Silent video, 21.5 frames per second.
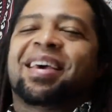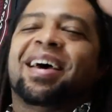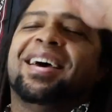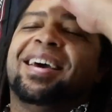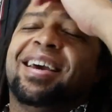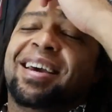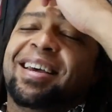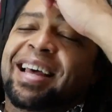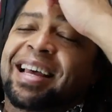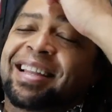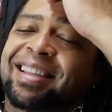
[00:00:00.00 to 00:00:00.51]

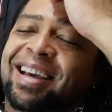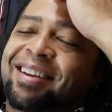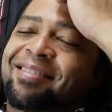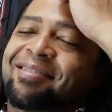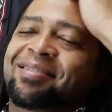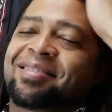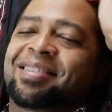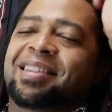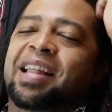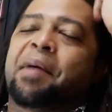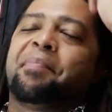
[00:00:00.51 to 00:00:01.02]
I thought he
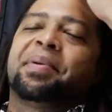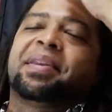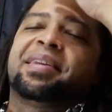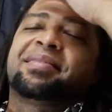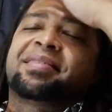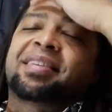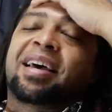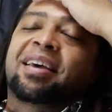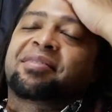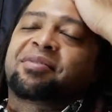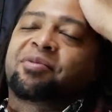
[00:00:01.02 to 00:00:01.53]
was slapping
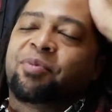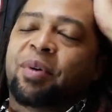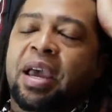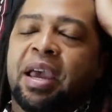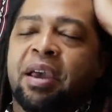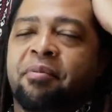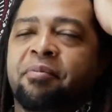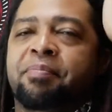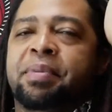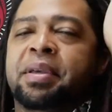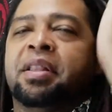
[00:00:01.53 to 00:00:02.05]
his ass away
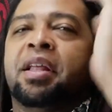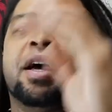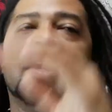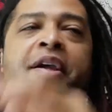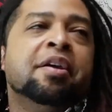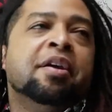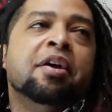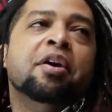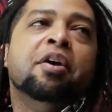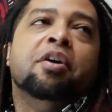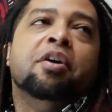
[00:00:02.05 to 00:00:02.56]
and would be like,